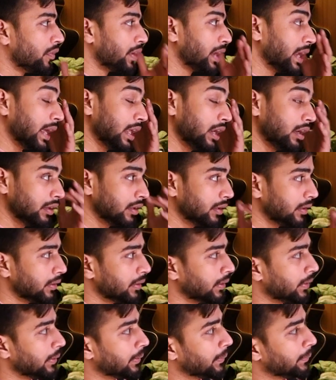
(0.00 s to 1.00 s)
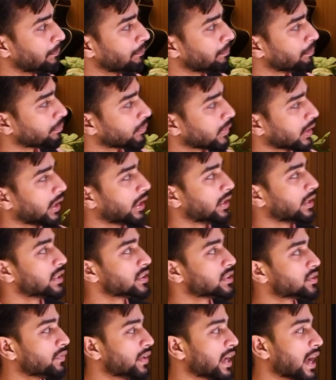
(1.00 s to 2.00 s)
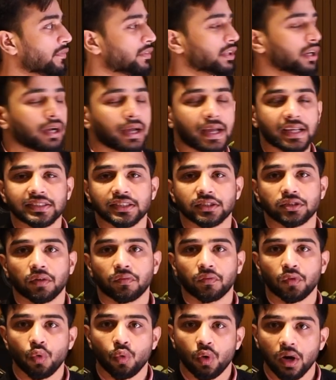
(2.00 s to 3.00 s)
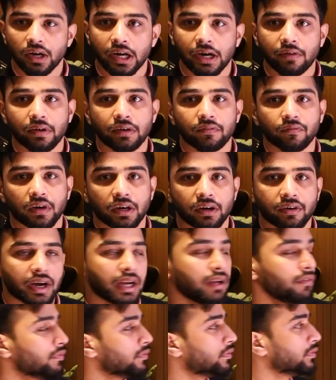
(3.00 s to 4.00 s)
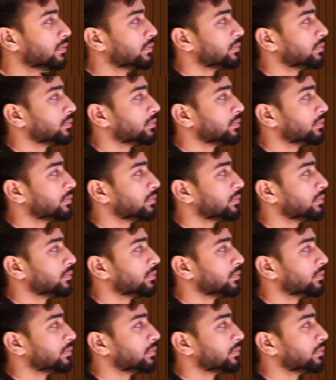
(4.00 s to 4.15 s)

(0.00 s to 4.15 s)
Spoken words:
over here. In this, we have the access of Google Drive and OneDrive.